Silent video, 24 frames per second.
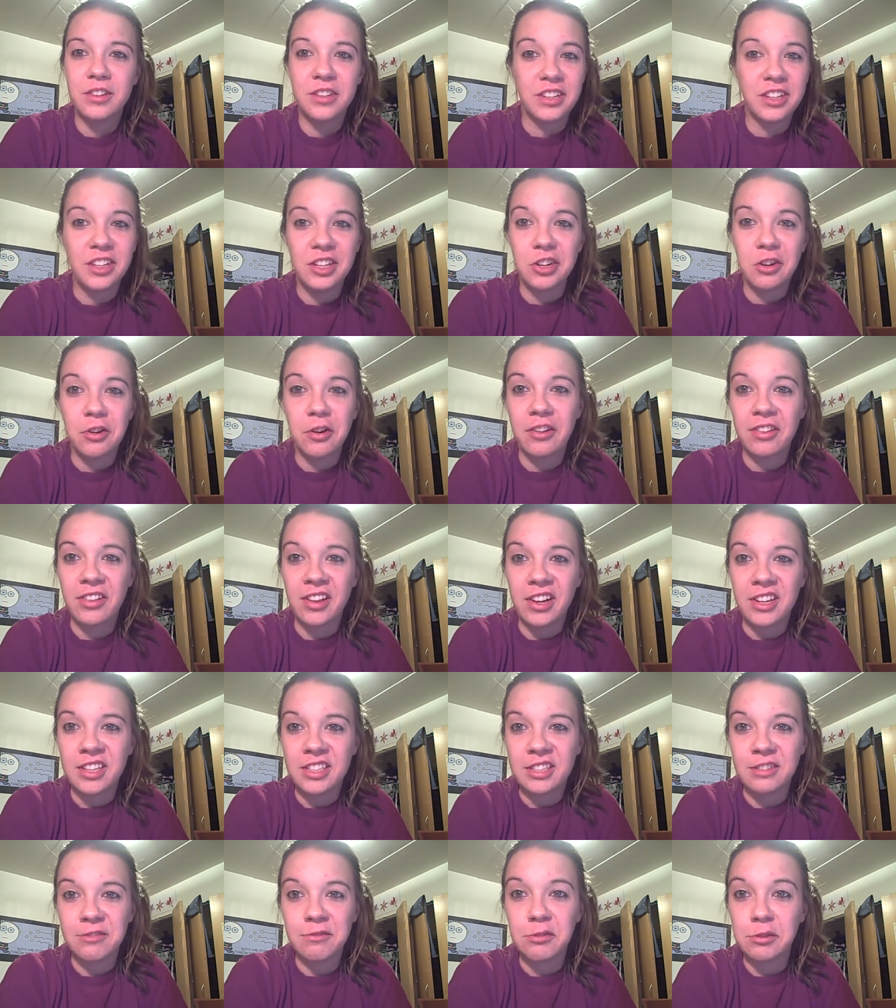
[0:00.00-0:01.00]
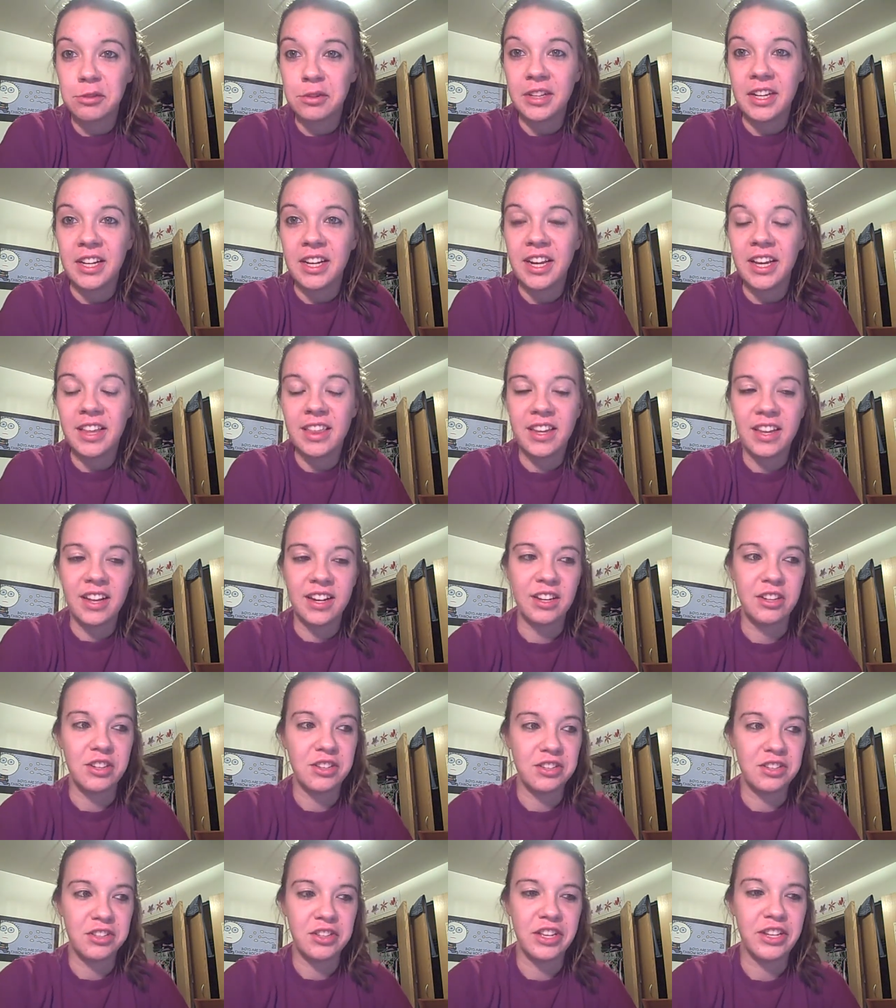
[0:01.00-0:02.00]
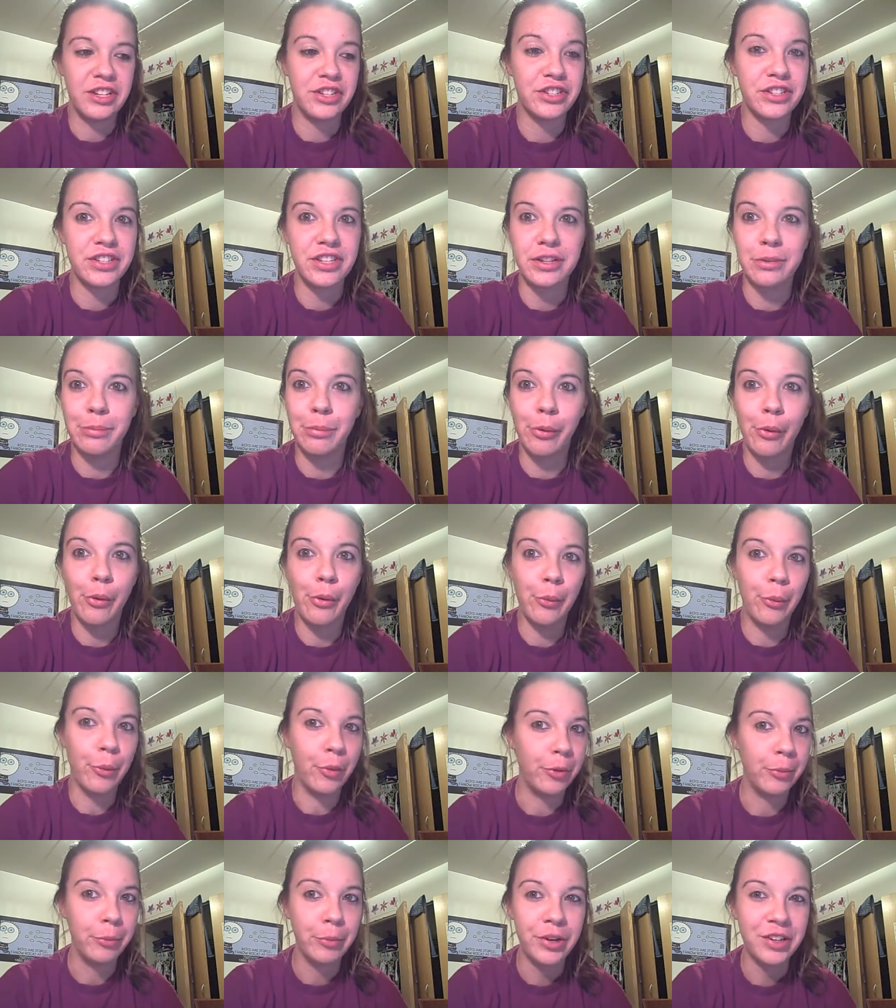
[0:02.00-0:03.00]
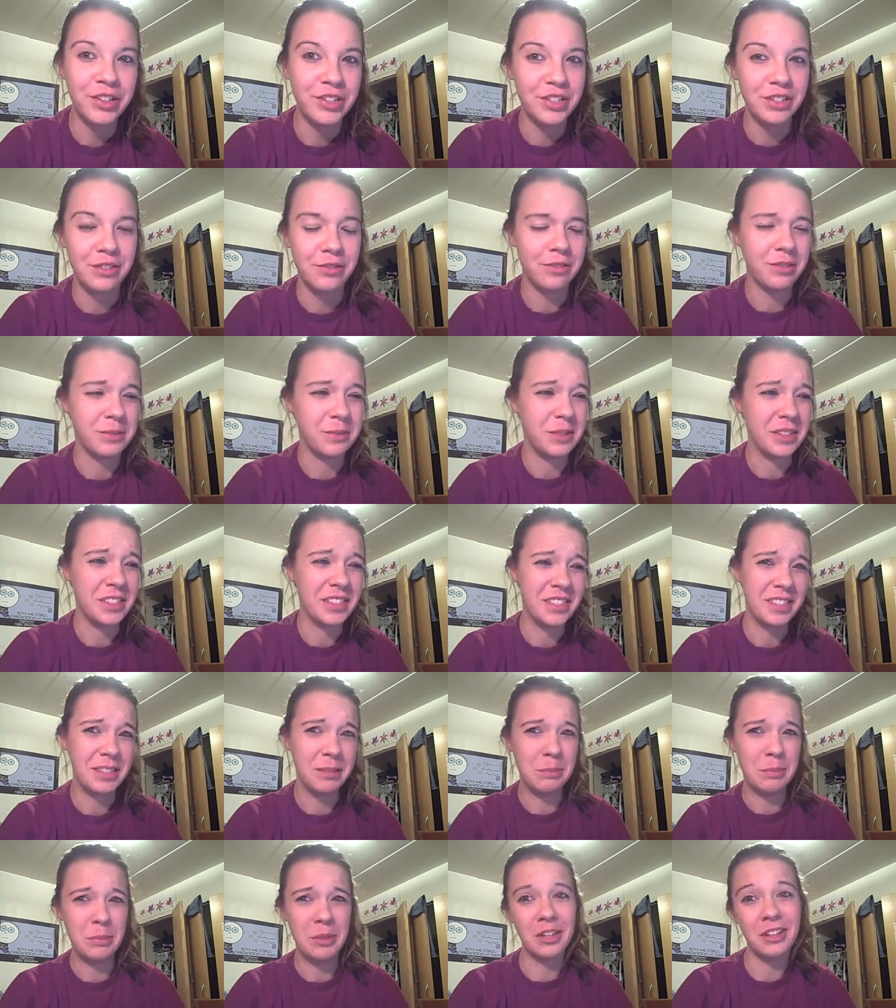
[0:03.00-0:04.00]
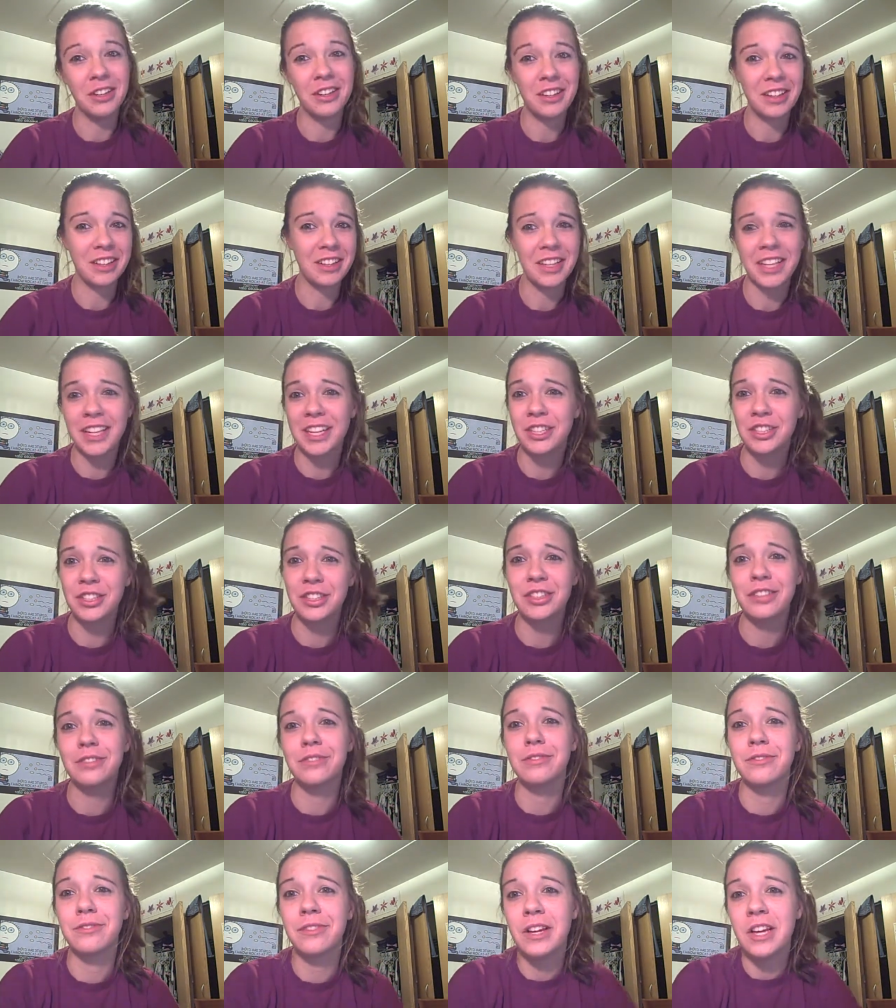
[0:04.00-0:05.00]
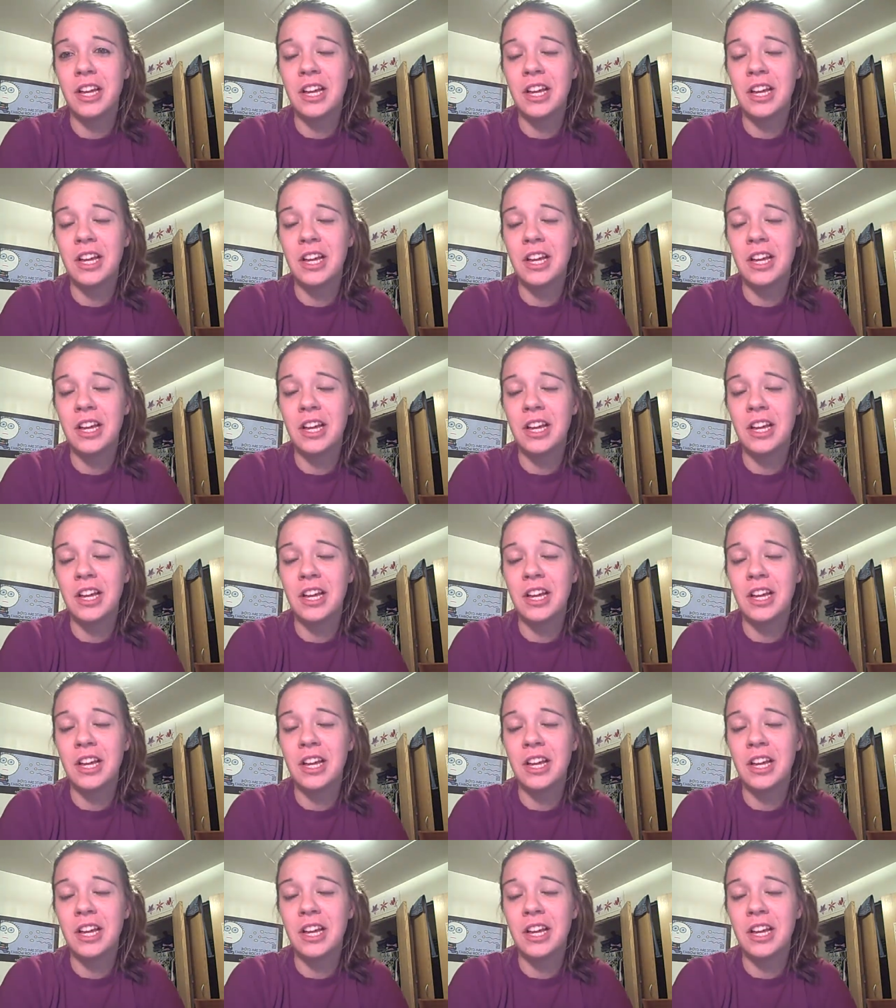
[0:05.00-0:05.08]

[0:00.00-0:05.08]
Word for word: you know, alliance of three, and then they just need to pull one person from this Timbira collection of,